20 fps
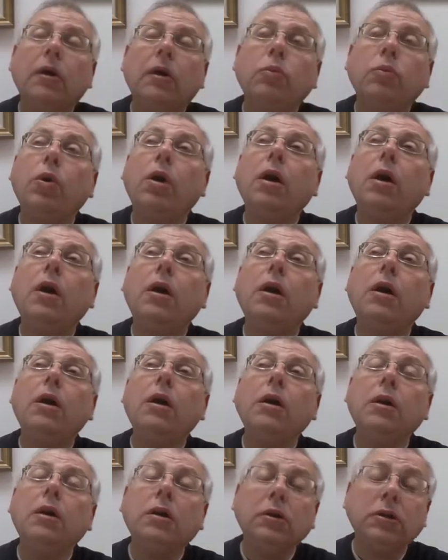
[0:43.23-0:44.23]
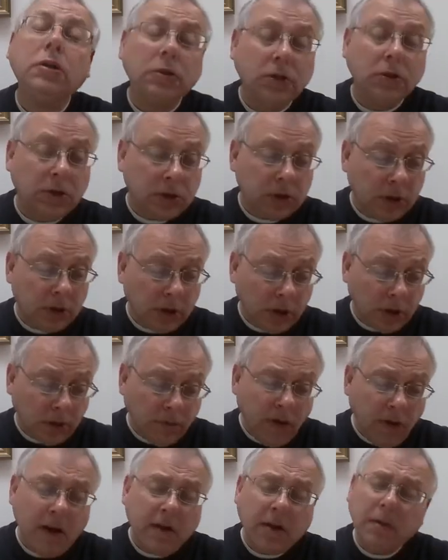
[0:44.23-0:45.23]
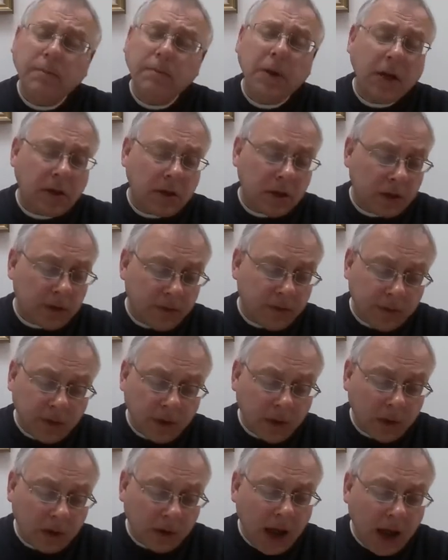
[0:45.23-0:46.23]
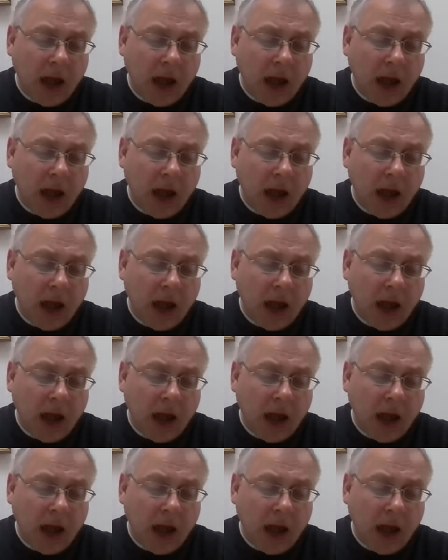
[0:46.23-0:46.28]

Words very meaningful